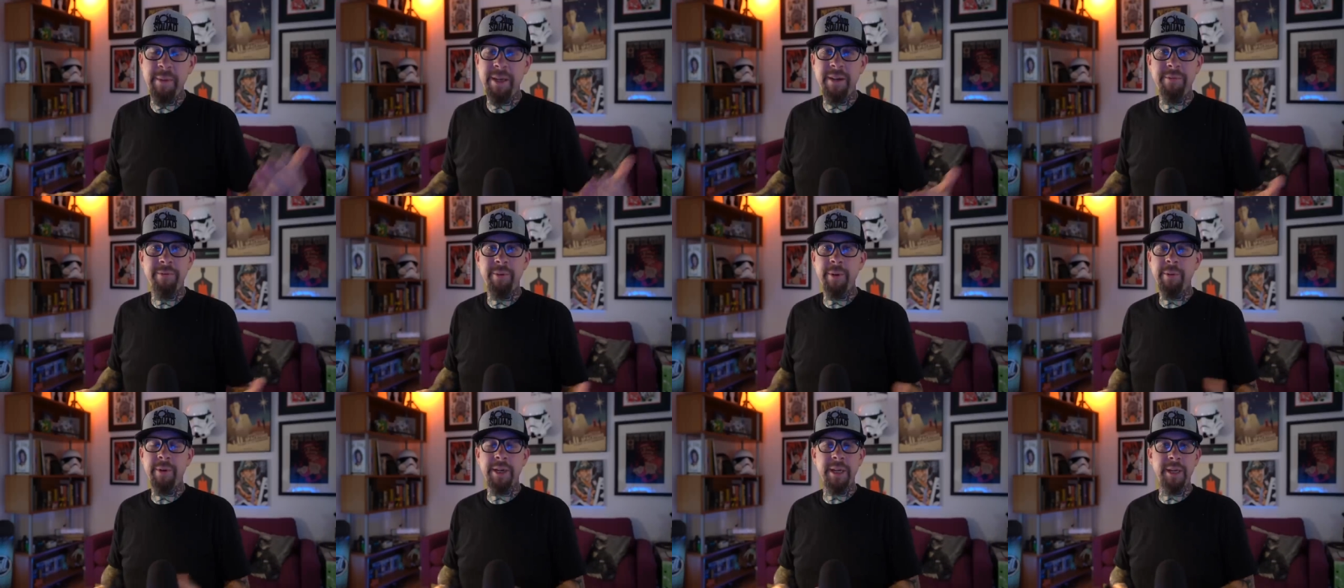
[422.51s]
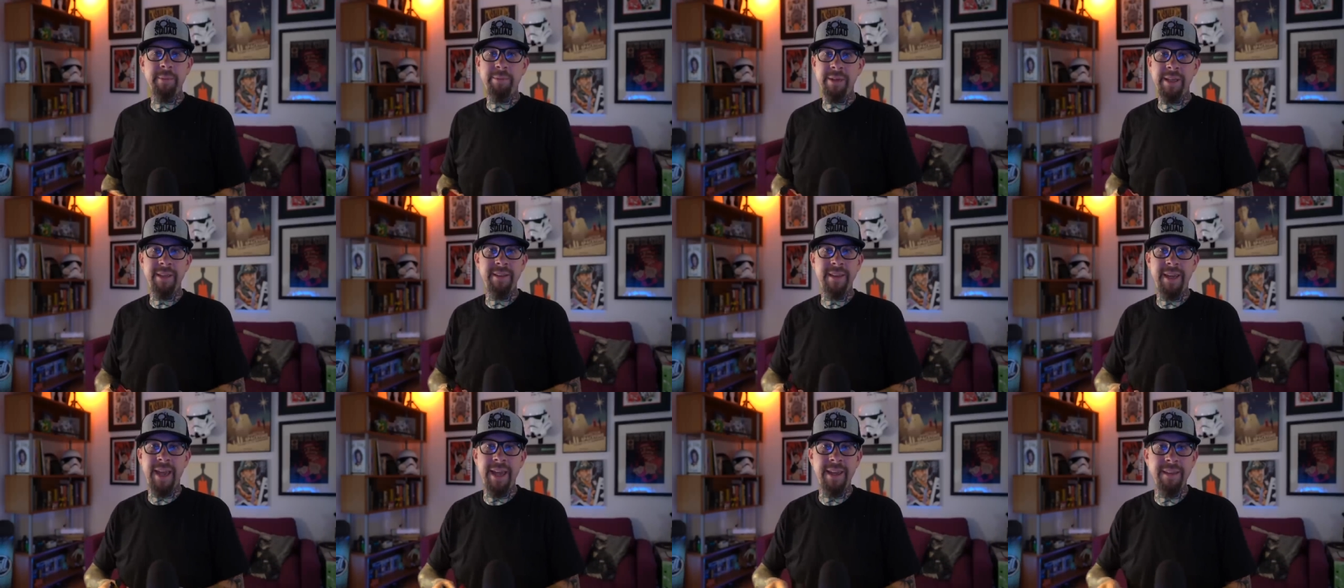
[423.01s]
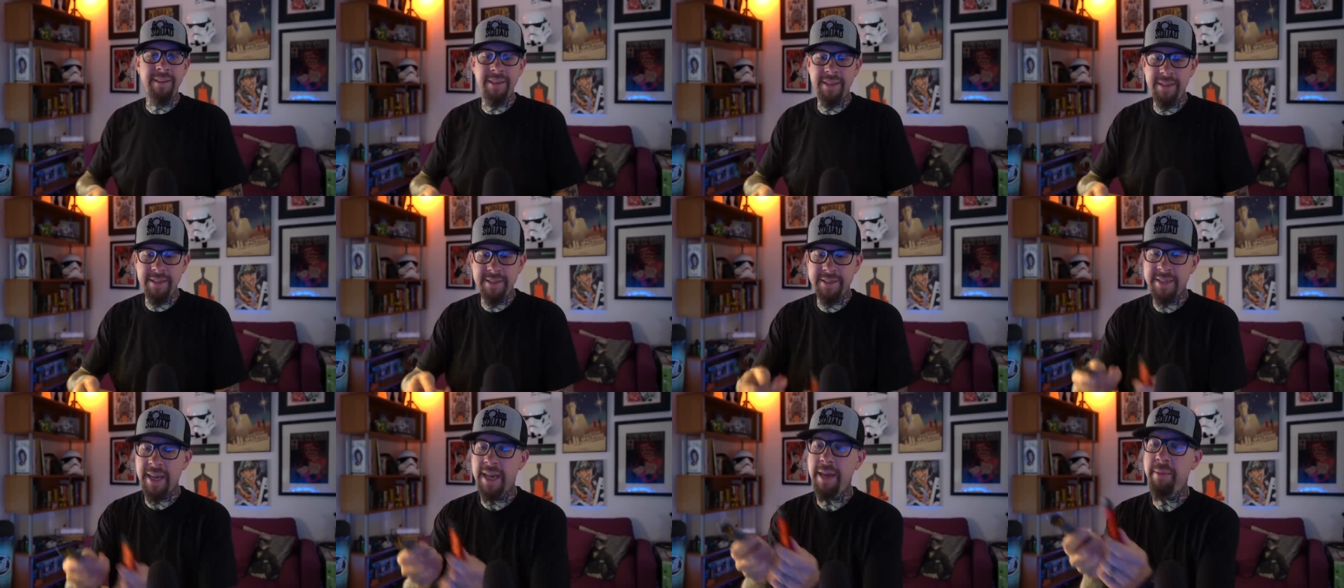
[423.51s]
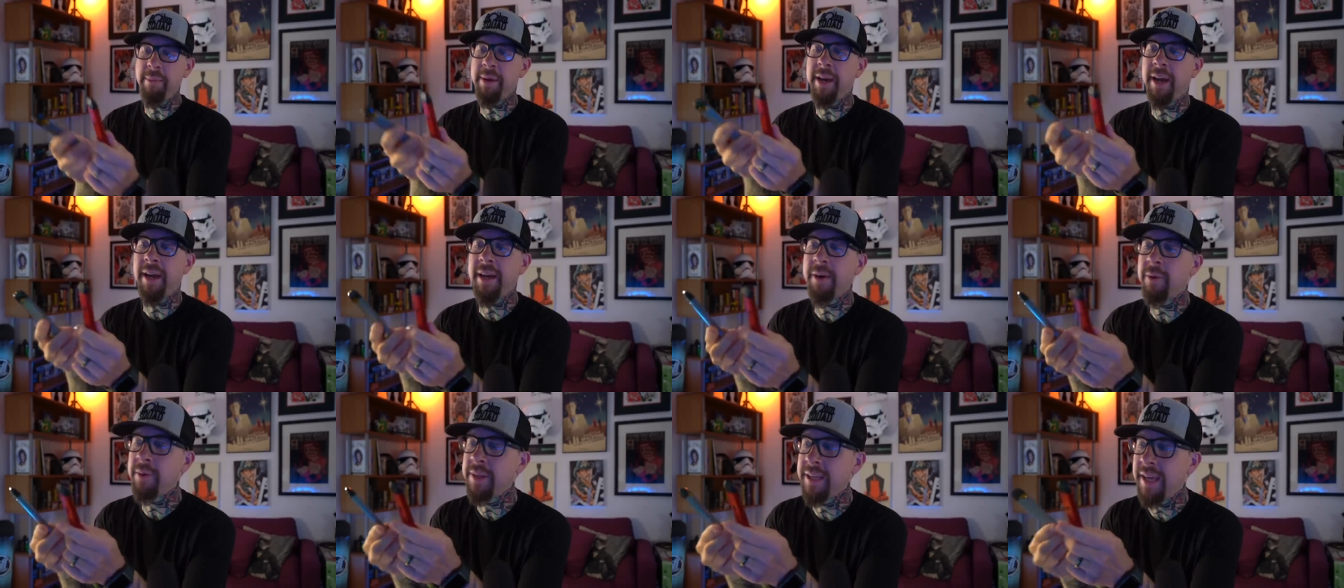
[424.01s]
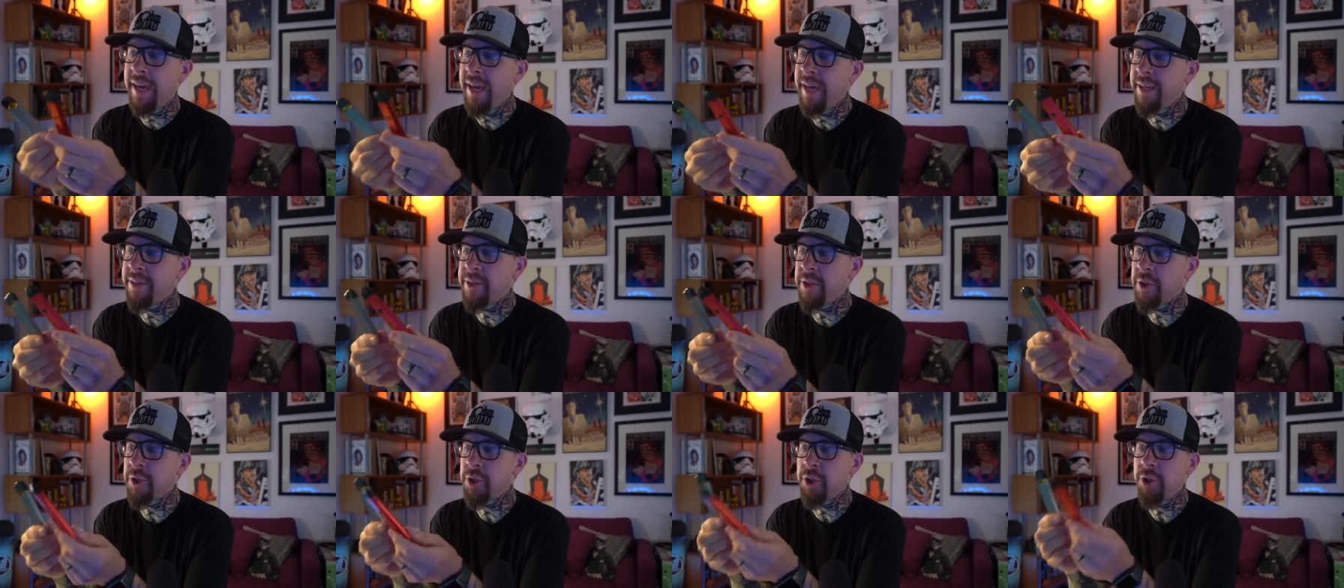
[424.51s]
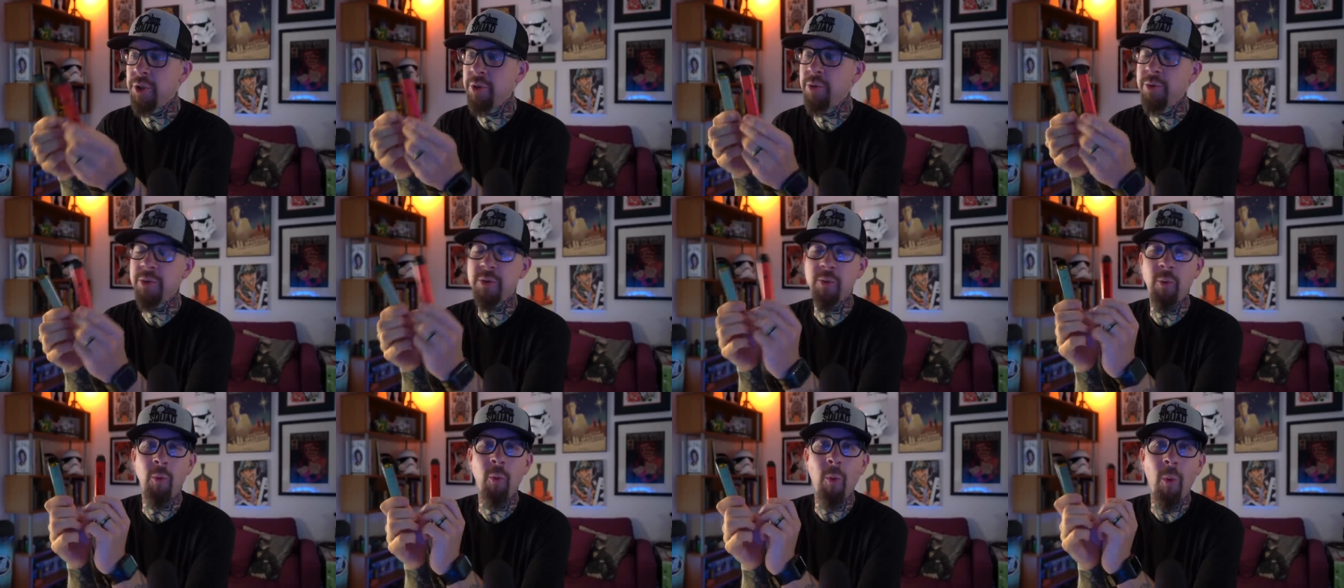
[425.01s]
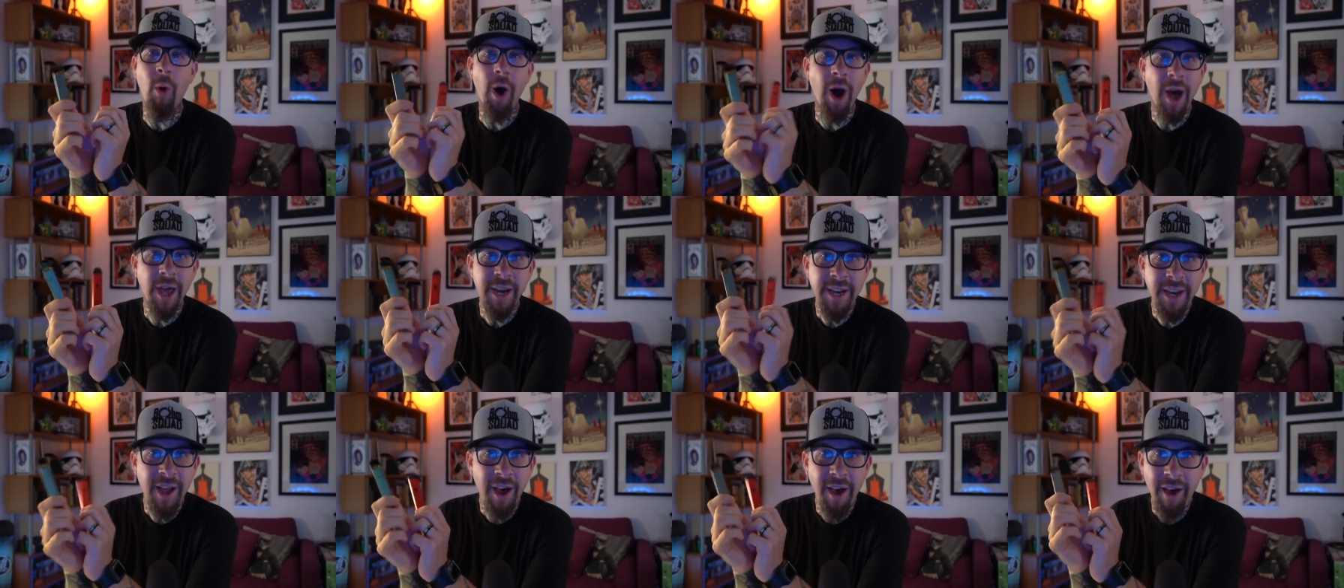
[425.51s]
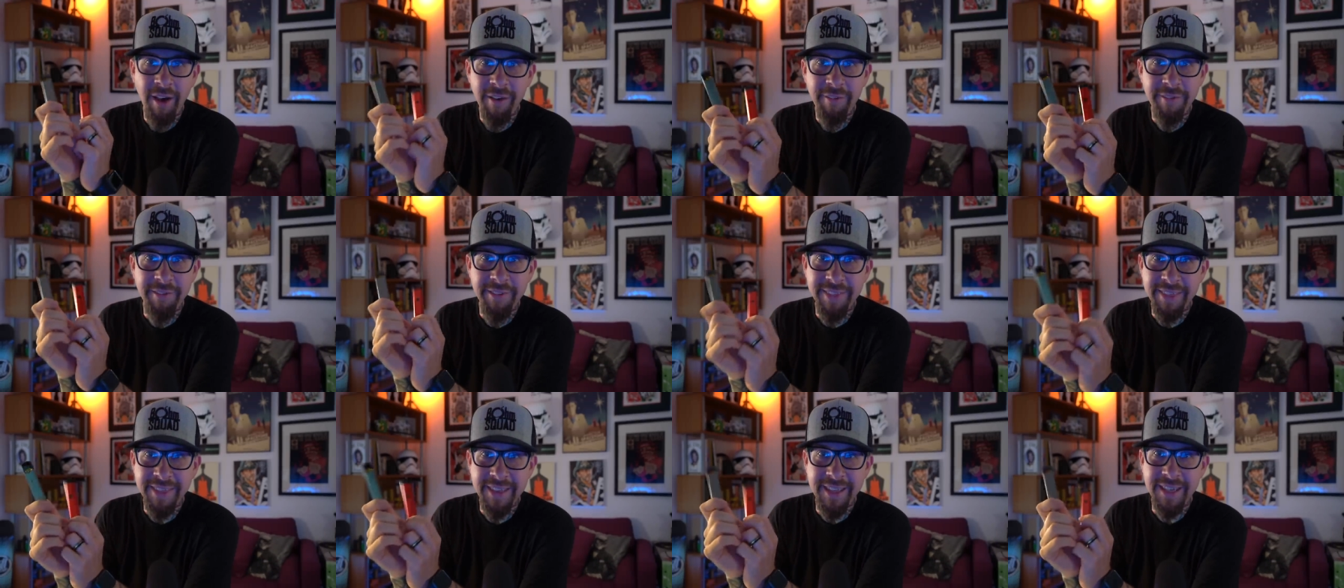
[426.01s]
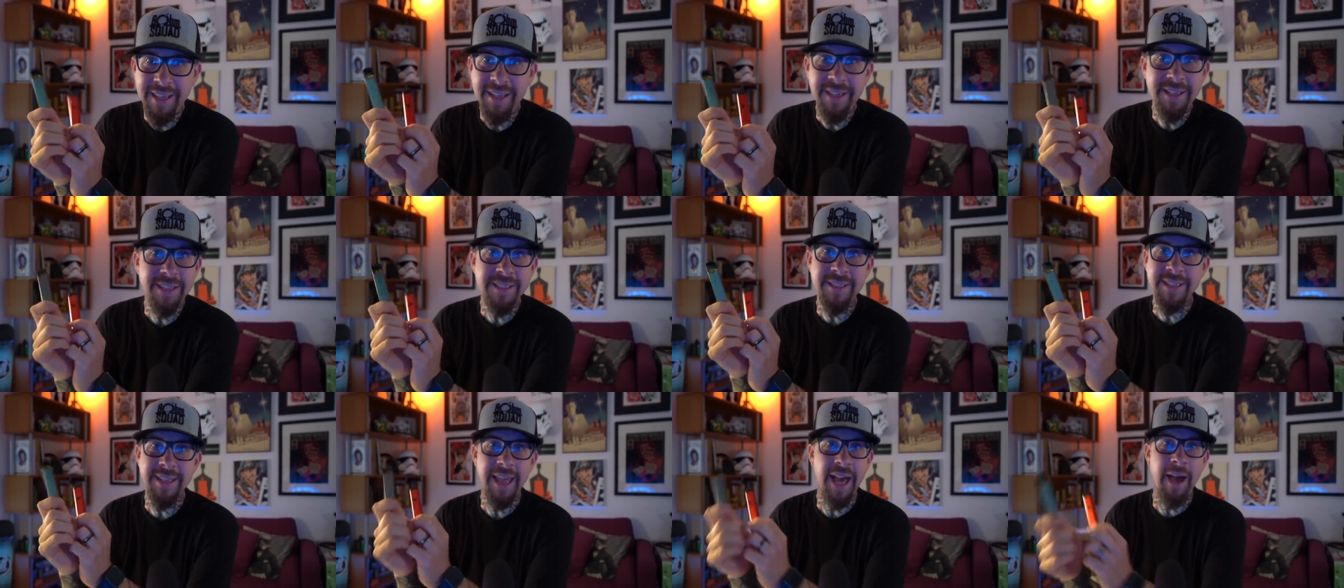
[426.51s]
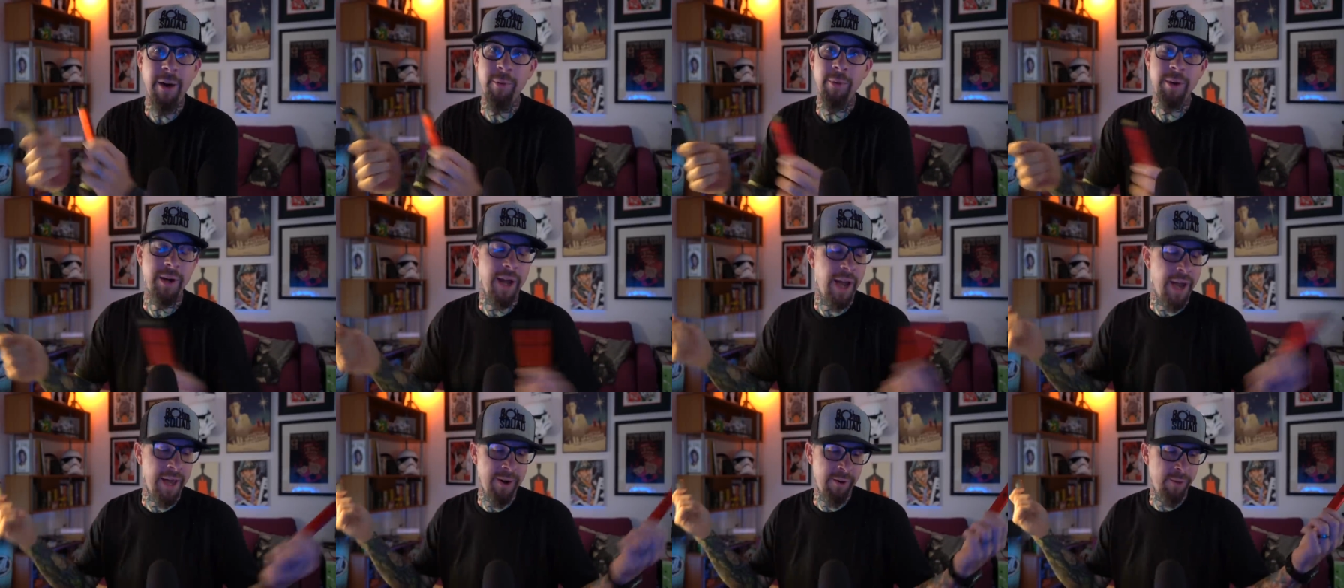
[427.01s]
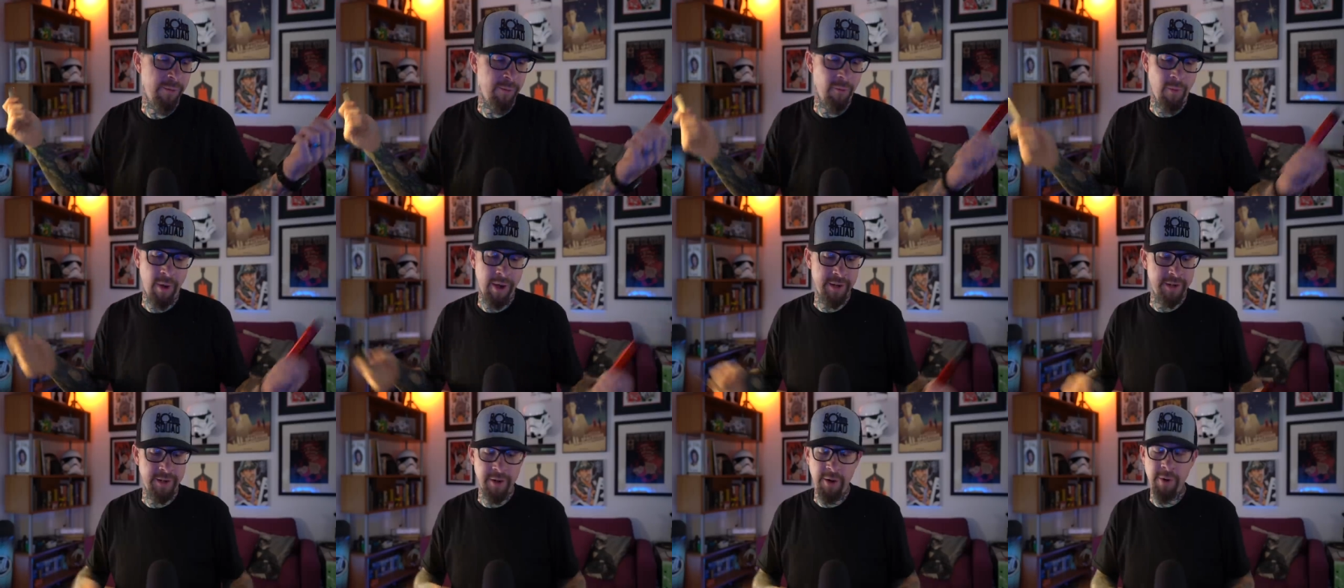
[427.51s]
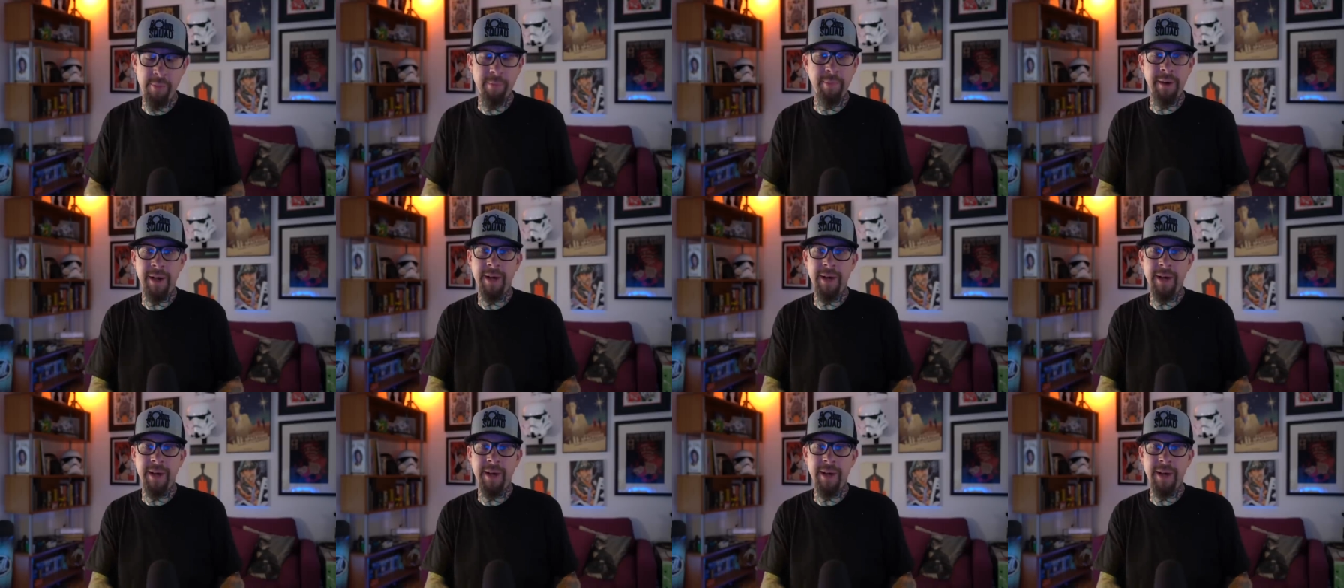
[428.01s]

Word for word: mean, if we were gonna play the aliens game and I only had to choose one of these, that would, I don't want, nope,